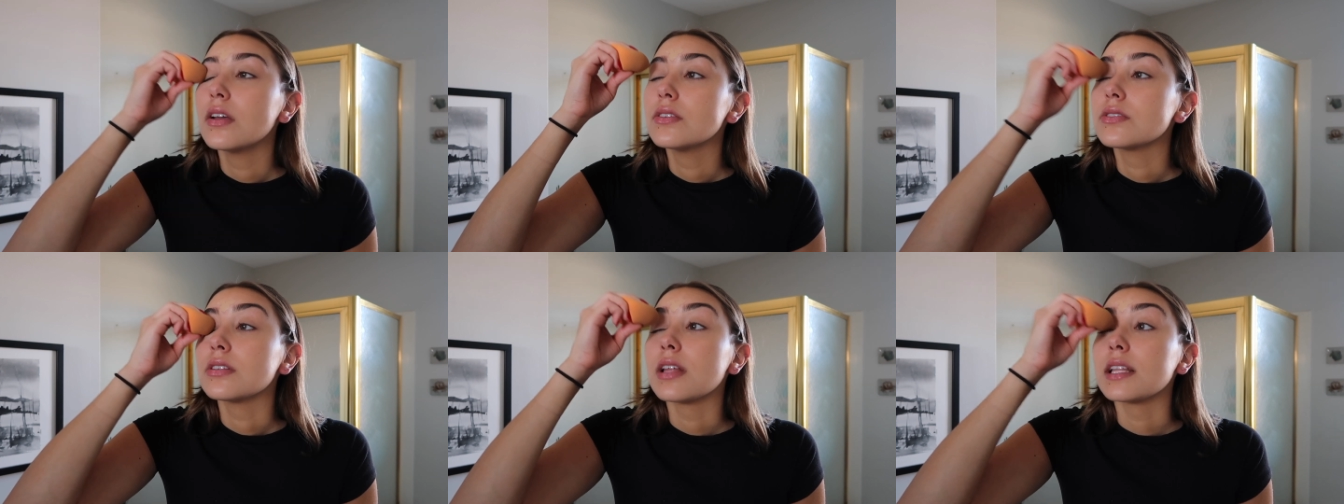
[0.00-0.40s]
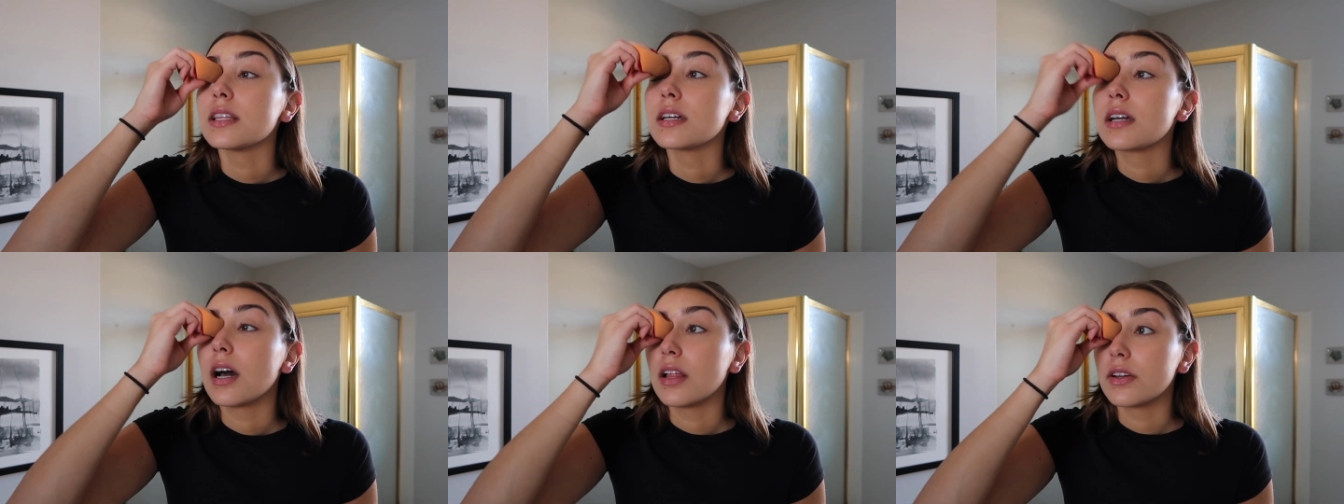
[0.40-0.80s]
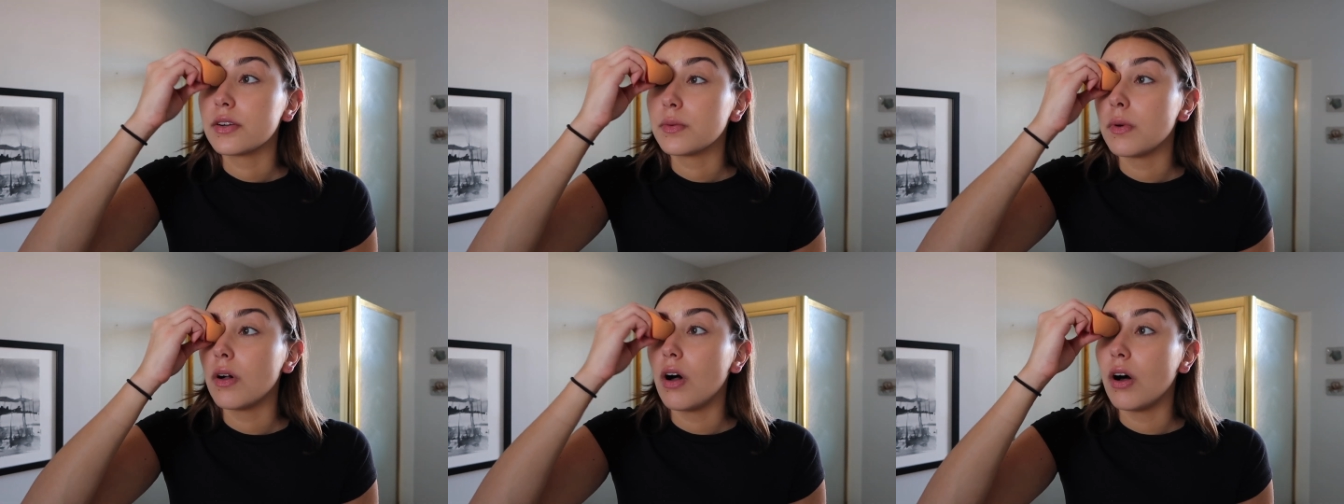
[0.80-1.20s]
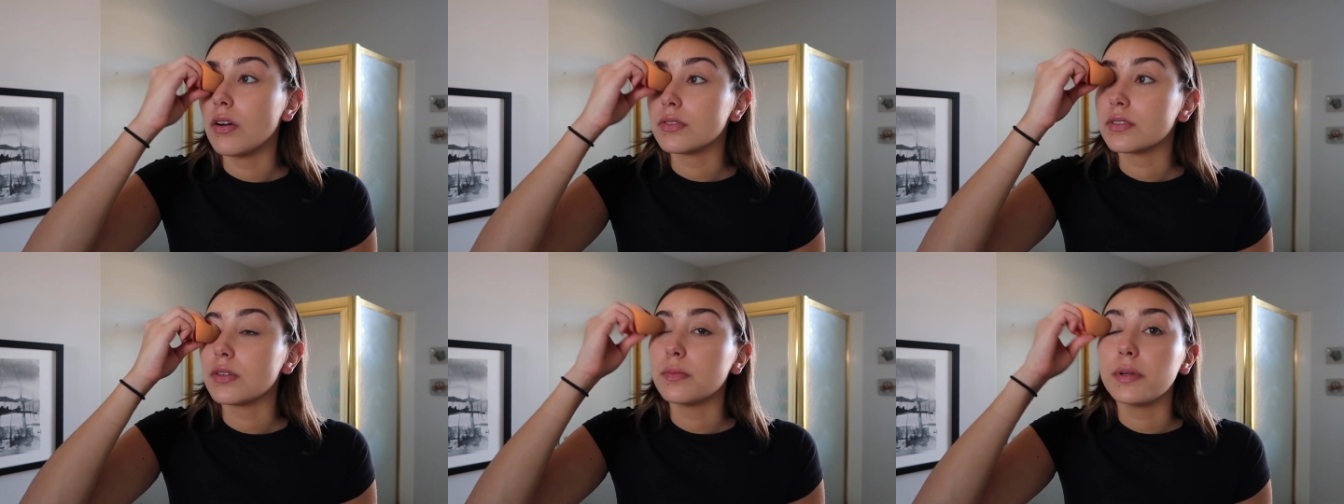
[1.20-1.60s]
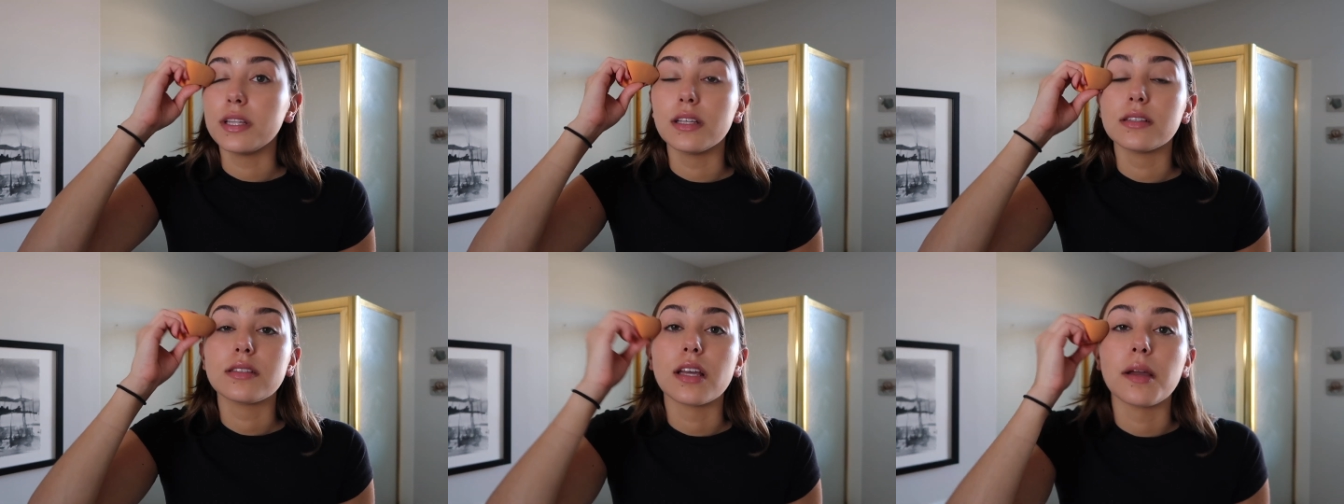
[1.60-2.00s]
so that the color will also be
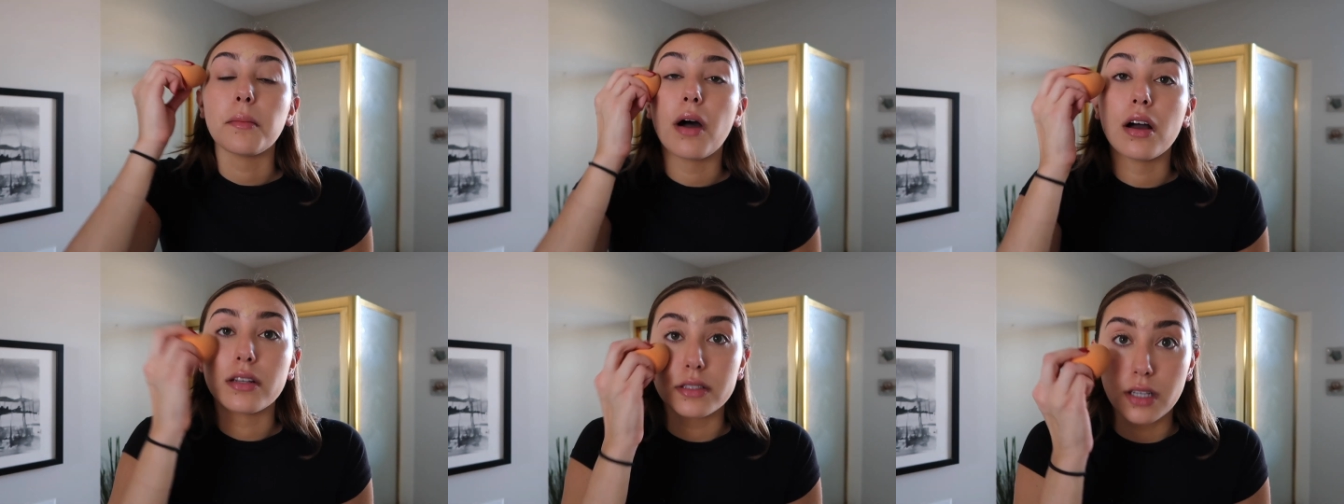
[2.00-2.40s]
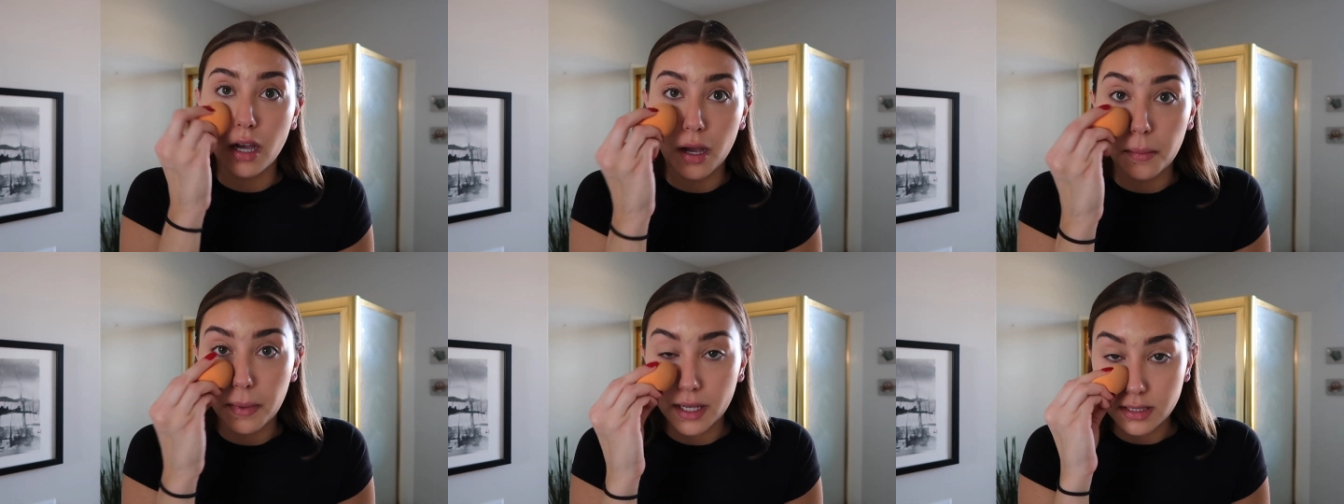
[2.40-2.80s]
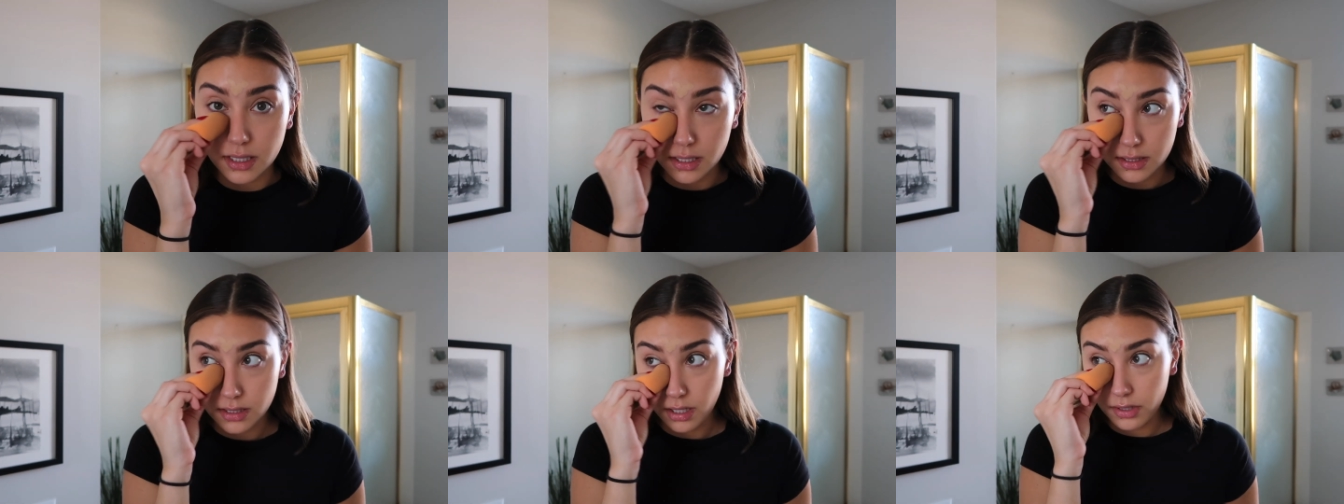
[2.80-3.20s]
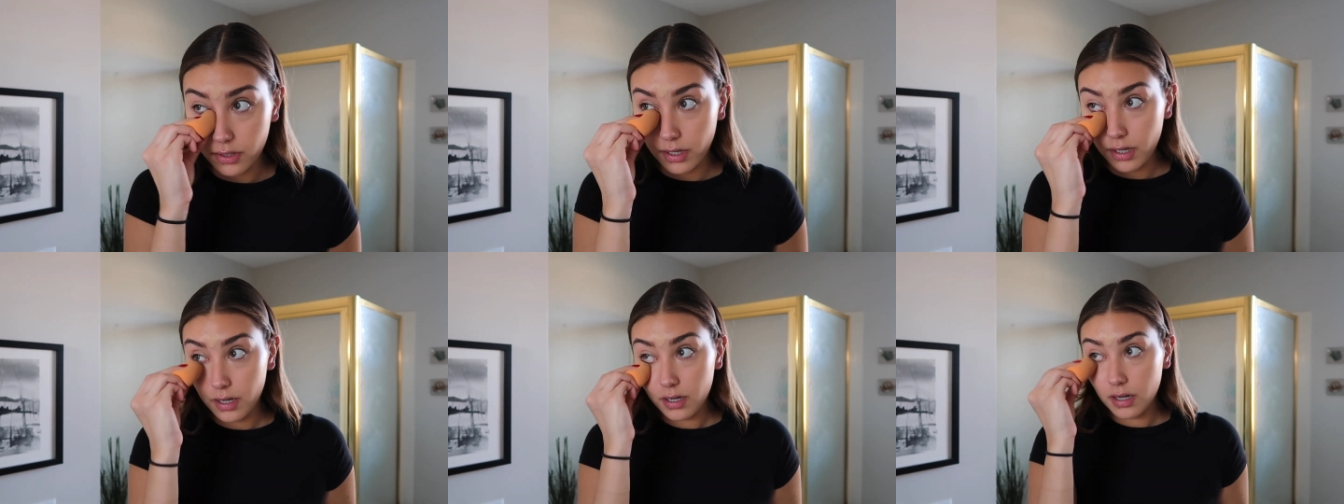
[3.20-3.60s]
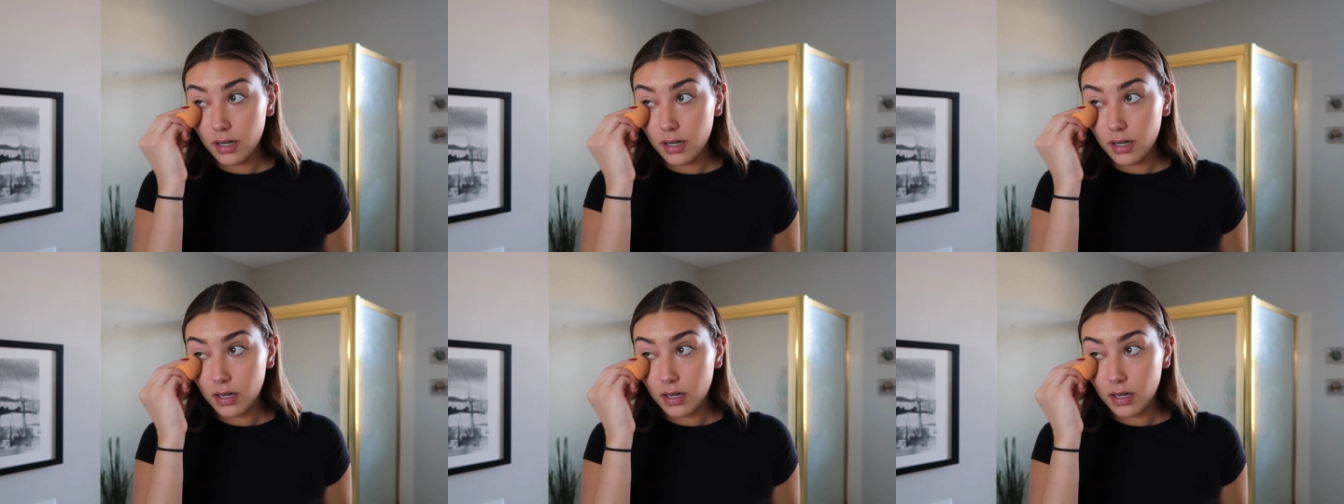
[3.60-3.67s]
the same on top as it is under.